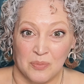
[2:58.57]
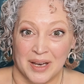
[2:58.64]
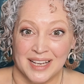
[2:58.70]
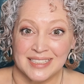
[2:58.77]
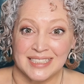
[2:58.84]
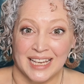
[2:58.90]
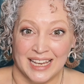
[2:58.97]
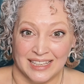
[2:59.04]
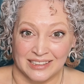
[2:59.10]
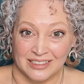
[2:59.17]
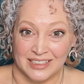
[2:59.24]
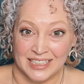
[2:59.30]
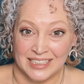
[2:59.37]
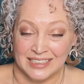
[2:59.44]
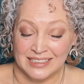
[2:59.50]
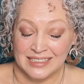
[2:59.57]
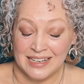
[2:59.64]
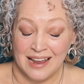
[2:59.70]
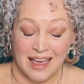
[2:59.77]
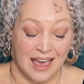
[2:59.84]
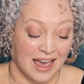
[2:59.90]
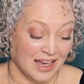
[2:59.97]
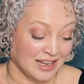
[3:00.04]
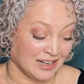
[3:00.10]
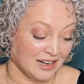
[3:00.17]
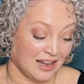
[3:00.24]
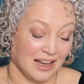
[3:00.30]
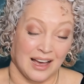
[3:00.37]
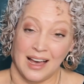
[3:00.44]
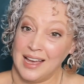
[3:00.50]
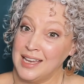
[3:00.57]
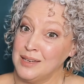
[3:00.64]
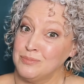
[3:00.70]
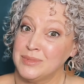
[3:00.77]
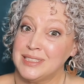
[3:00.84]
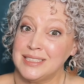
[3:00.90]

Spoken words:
by Taylor Eaton, and I'm